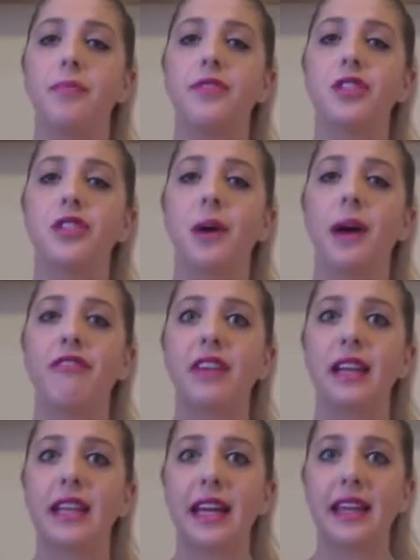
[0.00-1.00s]
So I
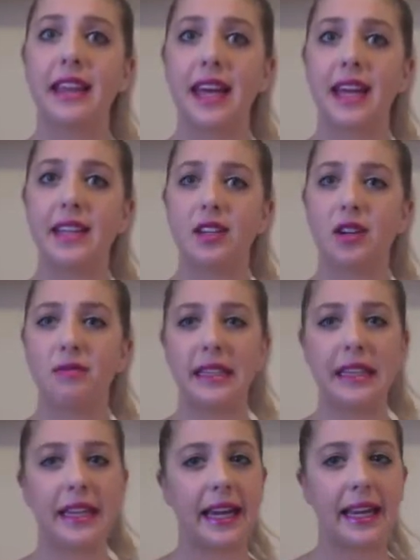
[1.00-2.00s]
feel like these are a
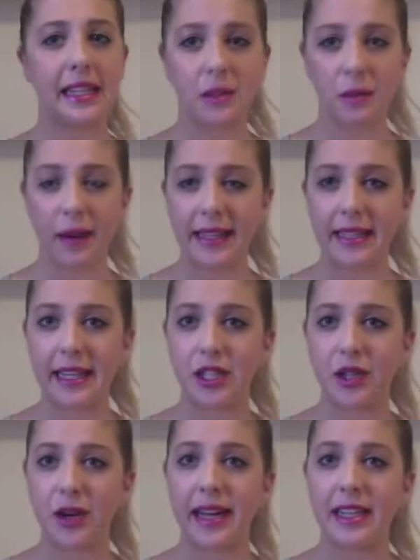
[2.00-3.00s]
really easy way to
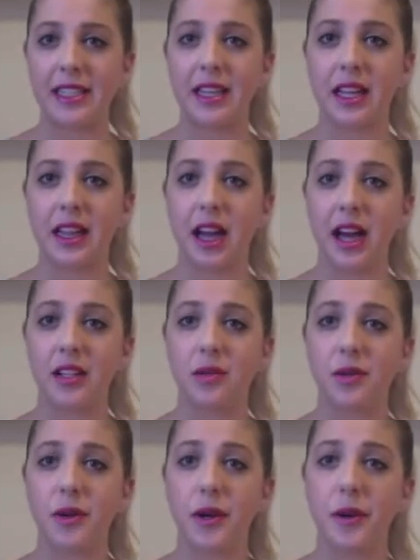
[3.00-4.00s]
integrate into the
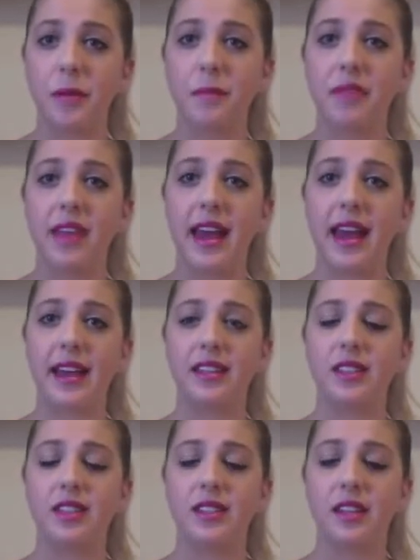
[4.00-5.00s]
classroom.
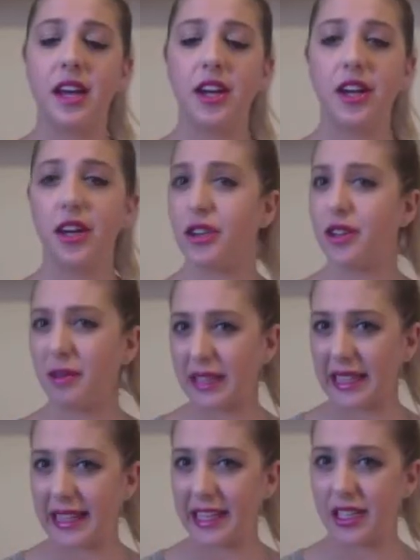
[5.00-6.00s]
You don't
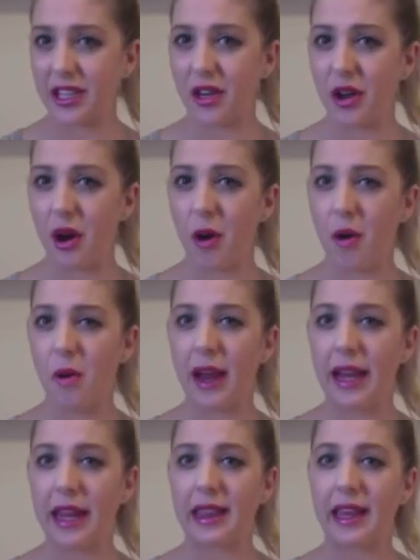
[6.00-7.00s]
really need to know
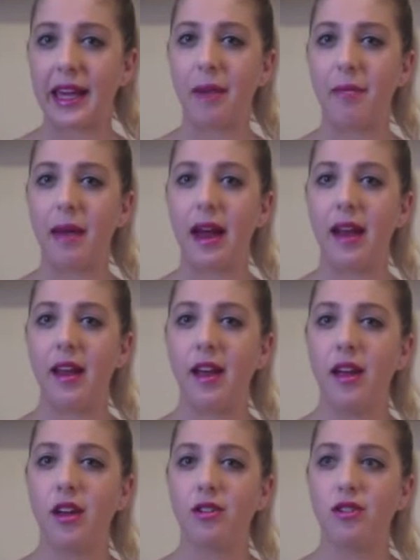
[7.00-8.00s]
anything about
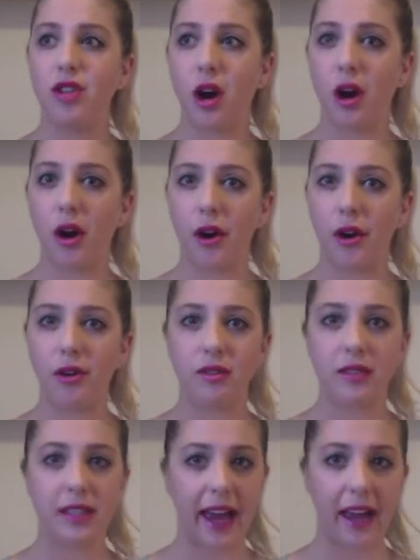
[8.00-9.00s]
tone or
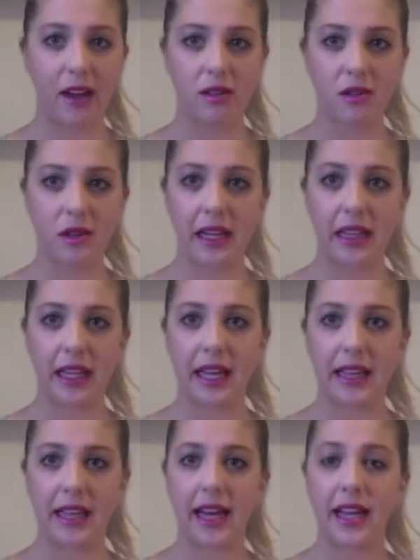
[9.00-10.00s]
scales or anything
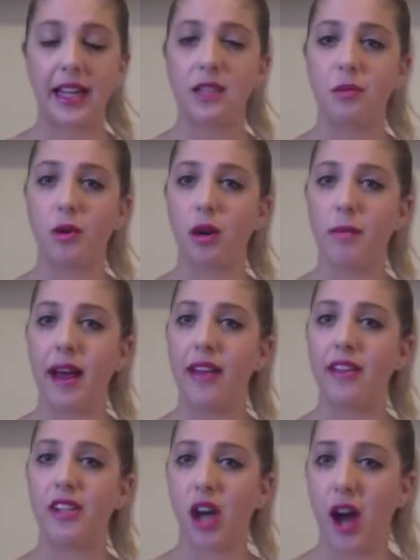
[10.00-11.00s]
like that. It's more
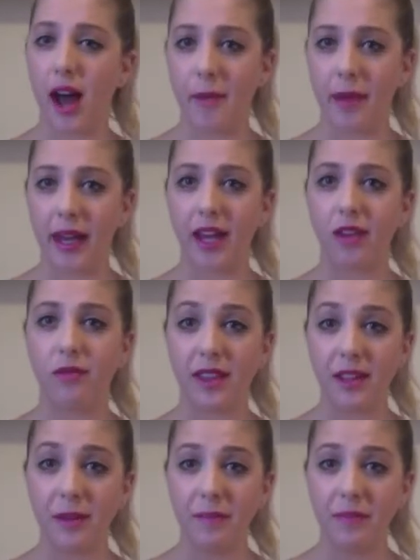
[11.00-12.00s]
about timing and
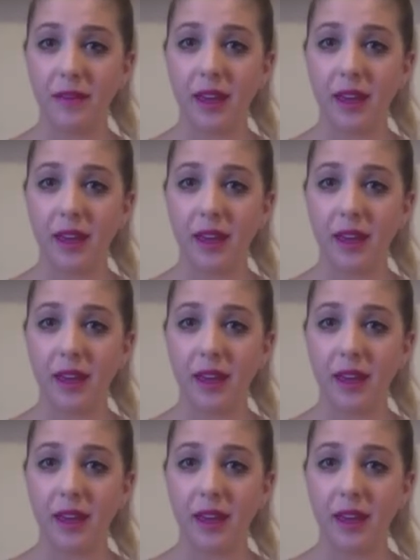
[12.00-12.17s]
rhythm.